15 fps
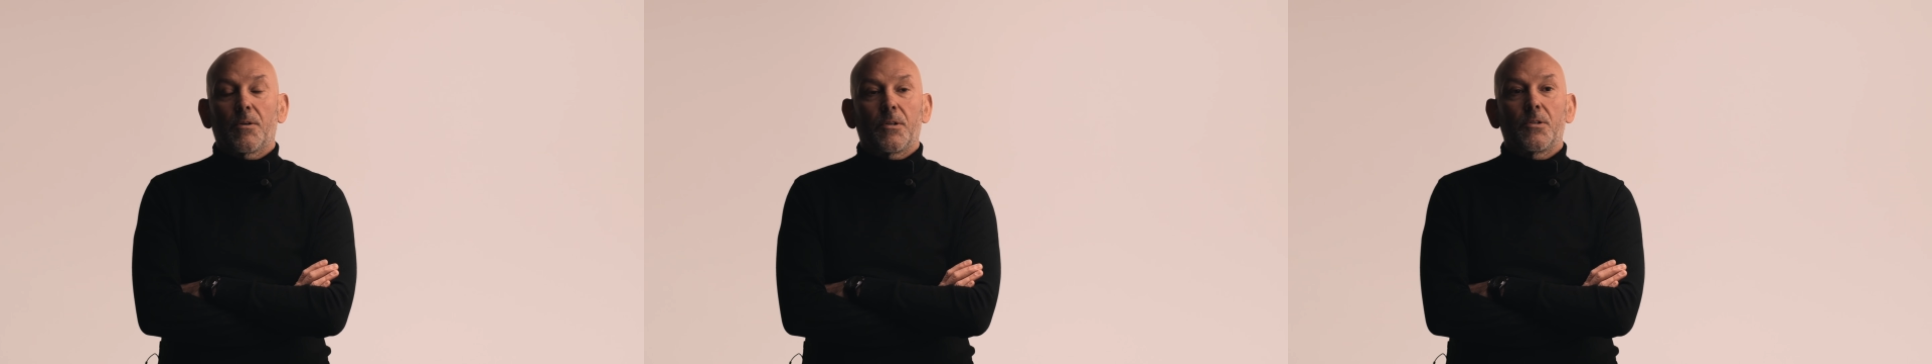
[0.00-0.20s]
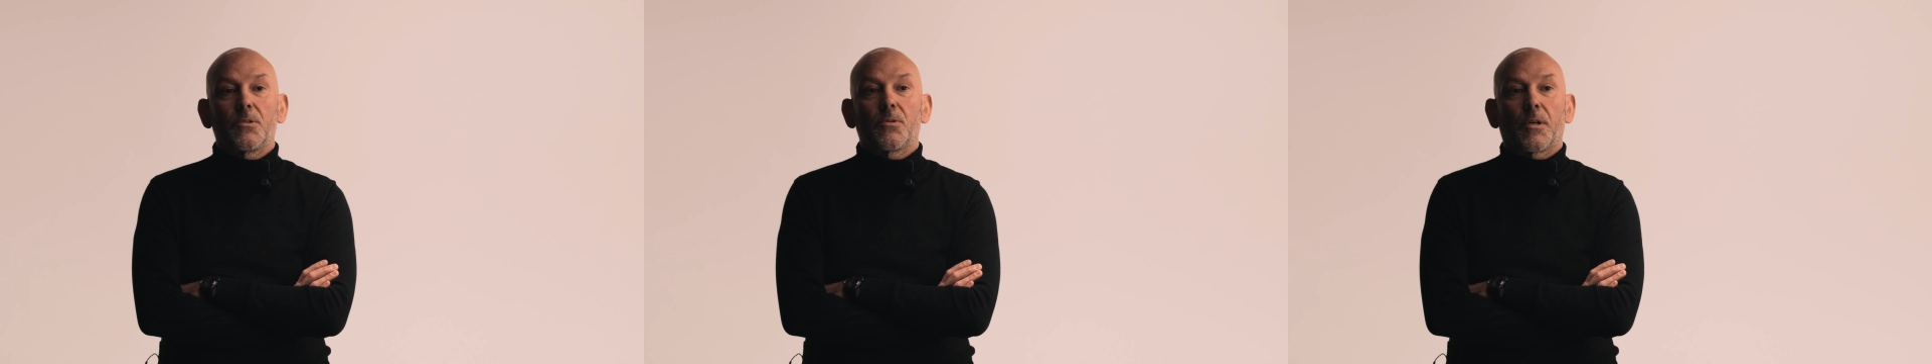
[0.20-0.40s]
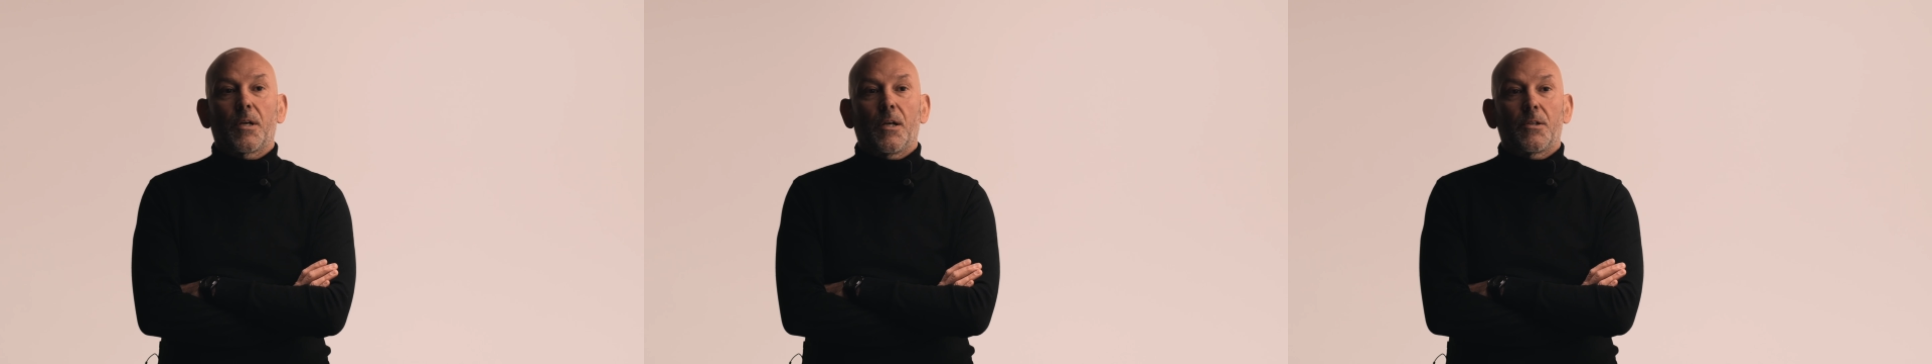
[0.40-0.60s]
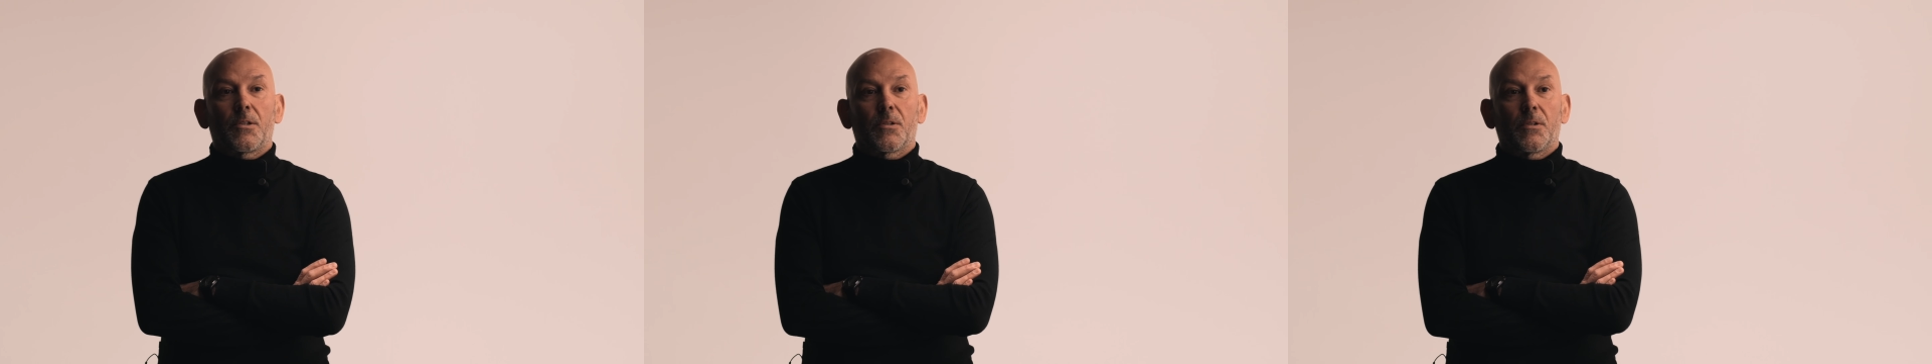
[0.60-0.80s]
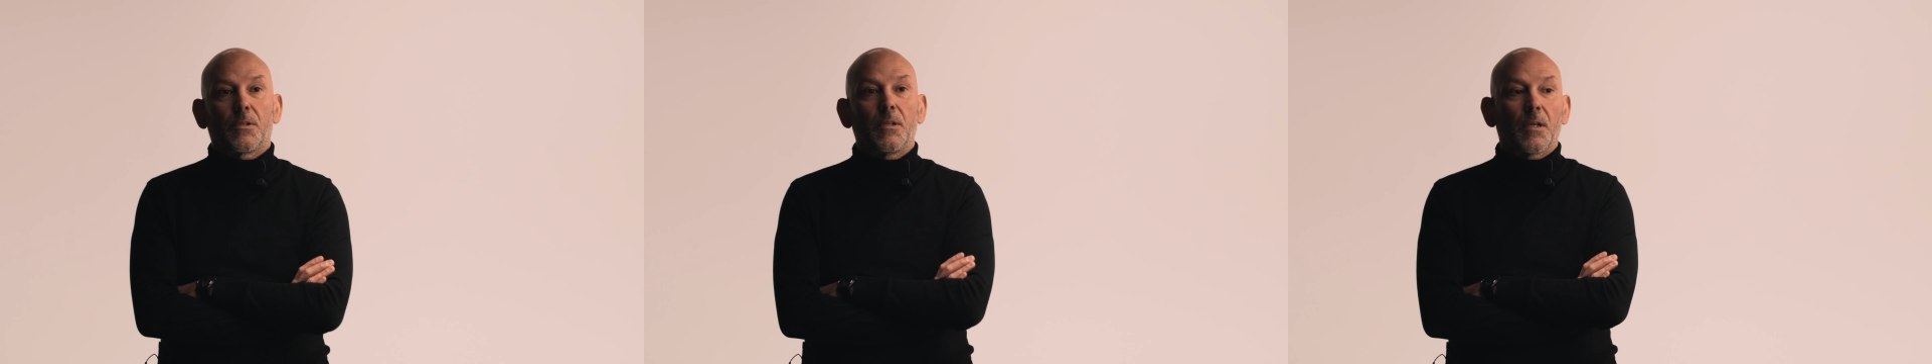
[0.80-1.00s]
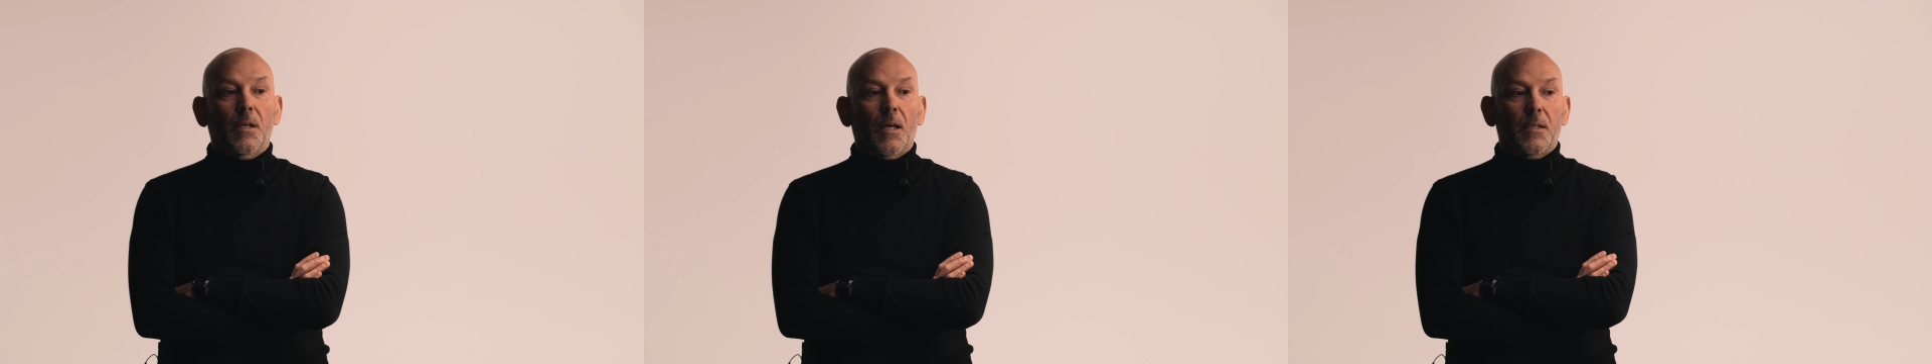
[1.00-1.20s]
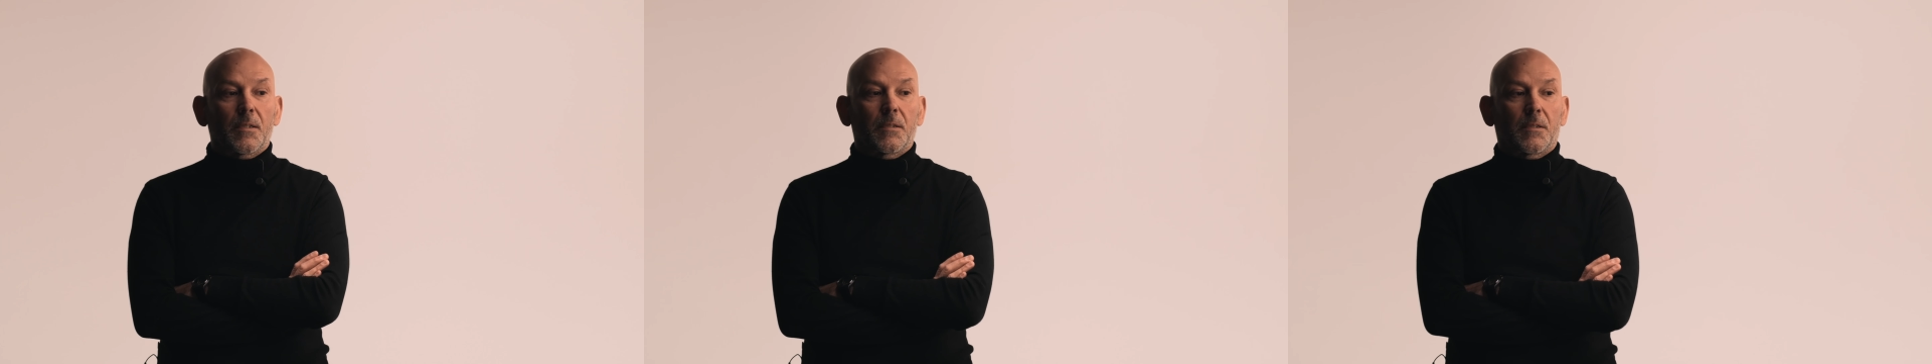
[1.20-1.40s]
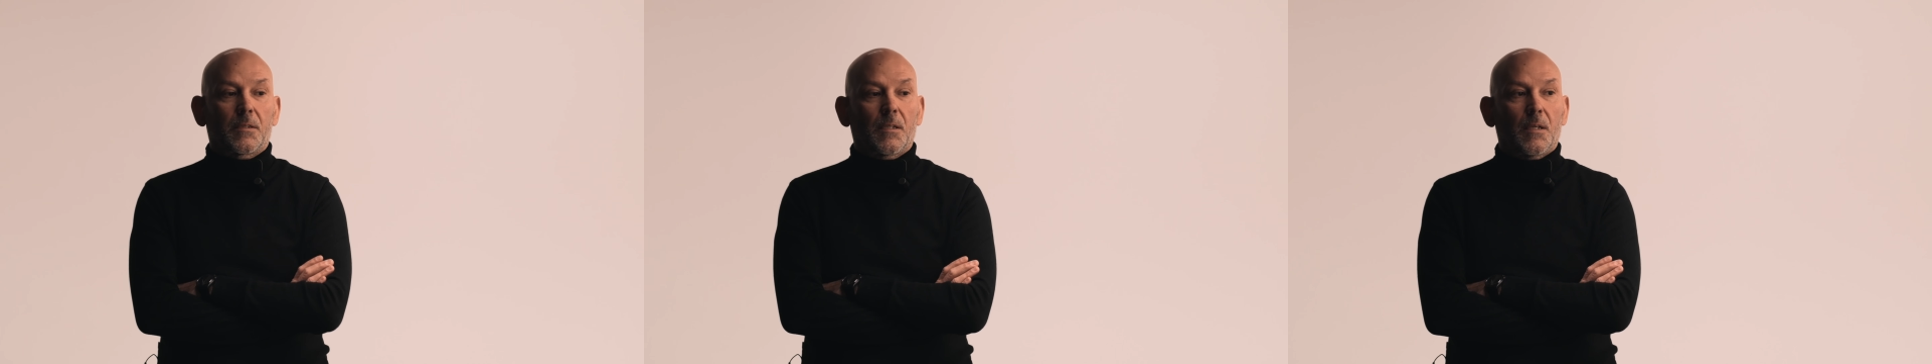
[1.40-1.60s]
on education in
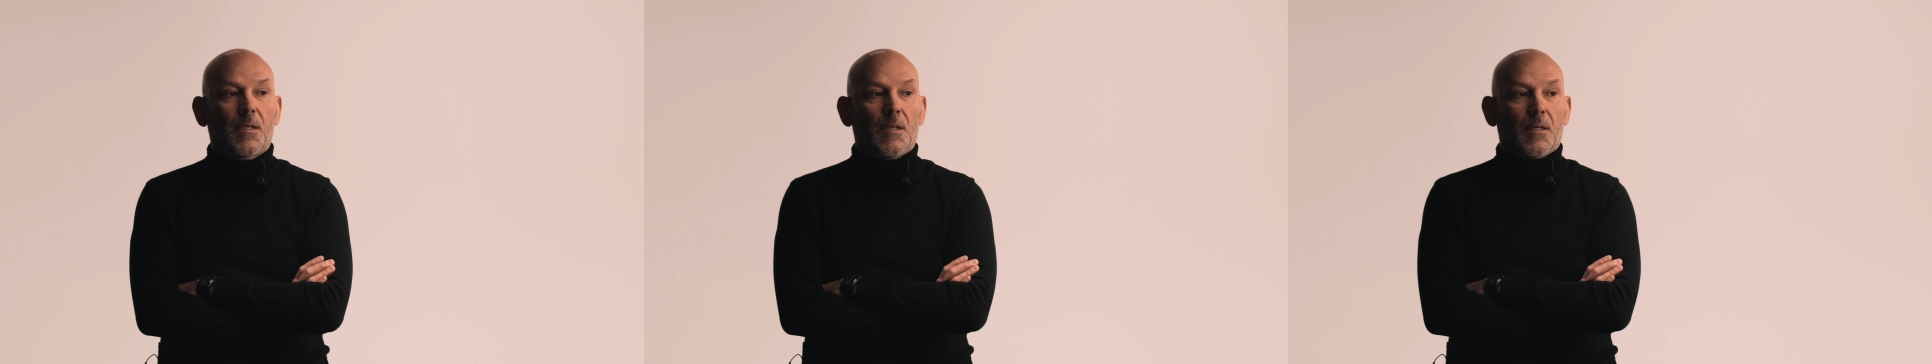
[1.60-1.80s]
last